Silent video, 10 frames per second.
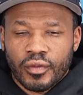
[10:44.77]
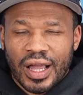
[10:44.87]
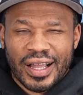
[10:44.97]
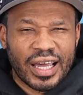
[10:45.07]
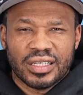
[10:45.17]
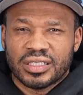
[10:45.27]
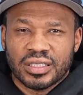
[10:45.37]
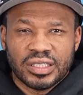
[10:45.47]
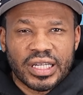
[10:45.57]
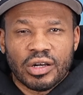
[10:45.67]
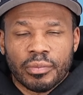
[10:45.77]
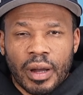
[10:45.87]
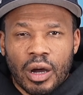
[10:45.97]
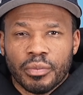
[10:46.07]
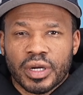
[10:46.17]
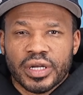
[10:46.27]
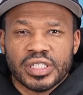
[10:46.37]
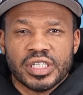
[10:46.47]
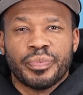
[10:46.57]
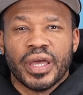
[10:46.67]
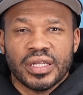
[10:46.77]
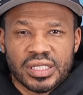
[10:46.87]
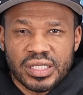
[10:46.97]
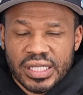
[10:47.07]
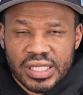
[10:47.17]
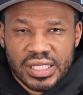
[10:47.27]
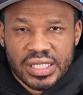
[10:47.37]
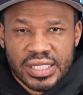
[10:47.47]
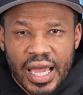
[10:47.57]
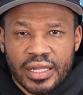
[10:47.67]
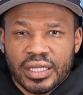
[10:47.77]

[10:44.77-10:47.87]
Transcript: gotta shout him out because he paid his debt to society.